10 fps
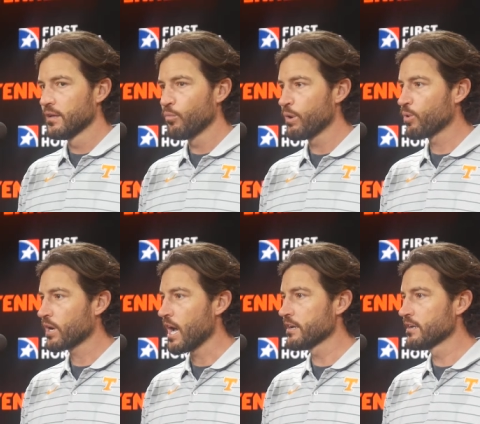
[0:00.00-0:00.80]
we were
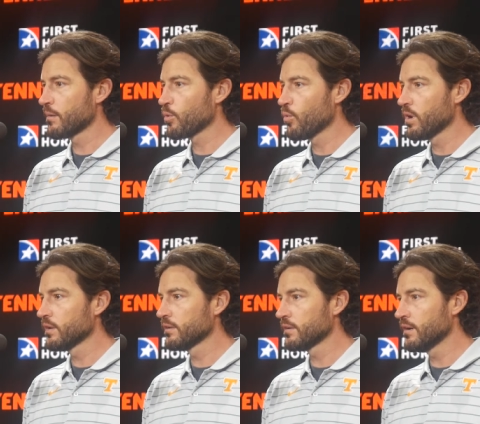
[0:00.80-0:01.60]
kind of number
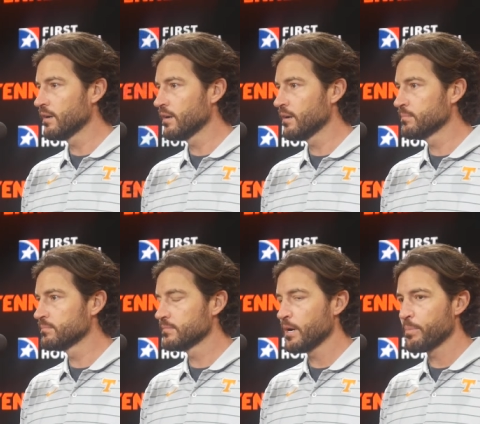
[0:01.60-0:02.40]
one,
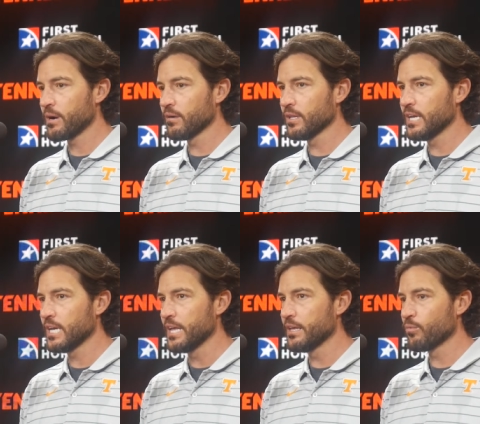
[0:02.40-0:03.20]

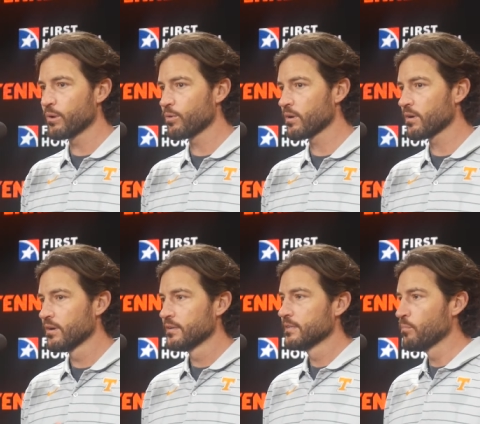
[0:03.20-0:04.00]
apparently, and then we were
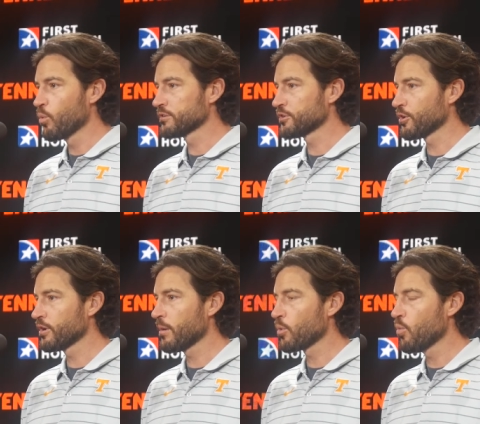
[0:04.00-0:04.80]
more
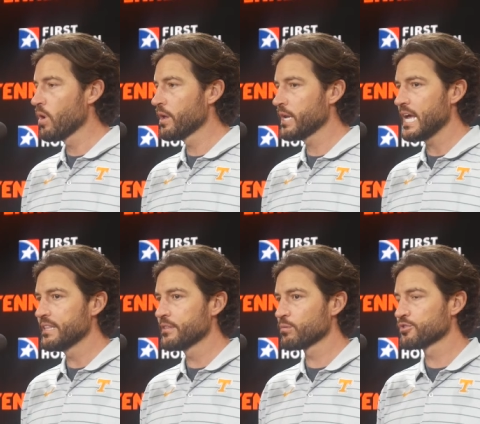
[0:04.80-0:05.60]
certain number one,
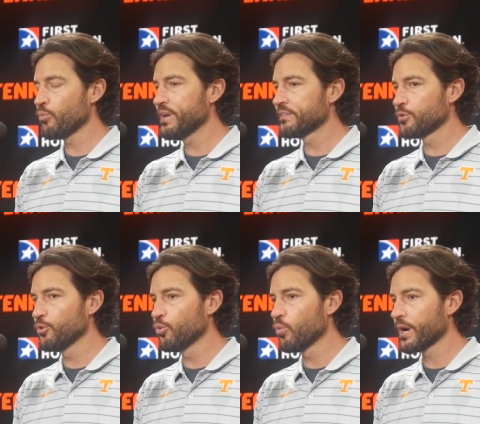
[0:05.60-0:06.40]
and then there was a week
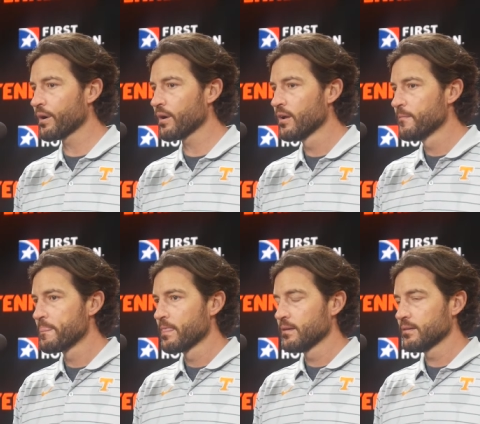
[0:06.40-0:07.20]
two where
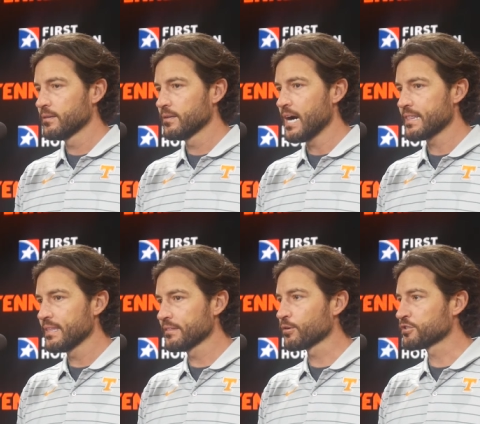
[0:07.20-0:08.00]
I
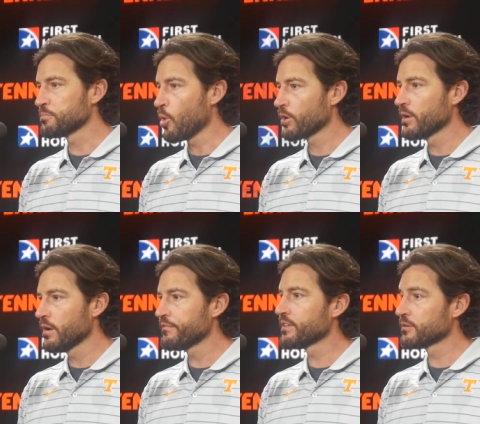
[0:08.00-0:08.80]
think they're smart
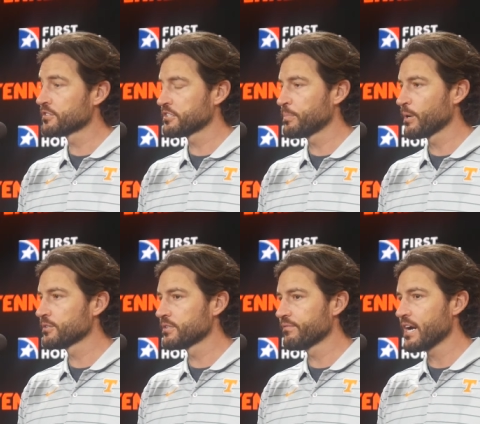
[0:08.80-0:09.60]
enough and there's
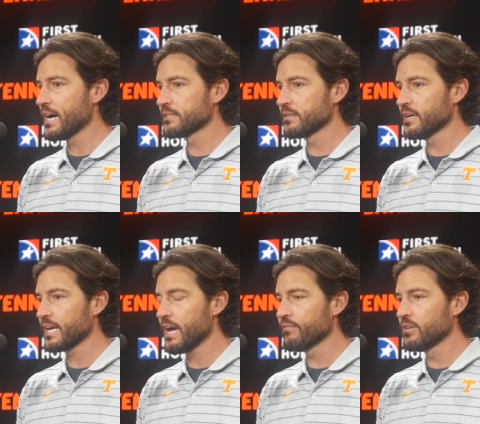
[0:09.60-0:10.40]
experienced enough guys
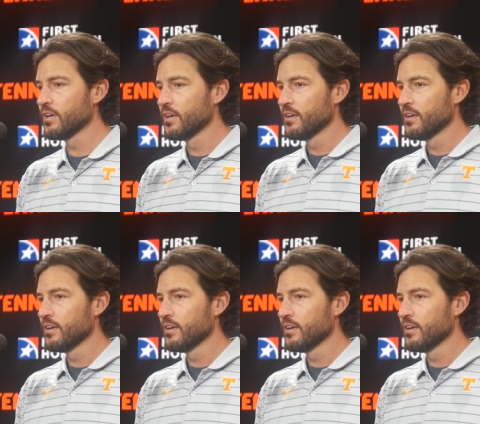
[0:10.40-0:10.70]
like Evan.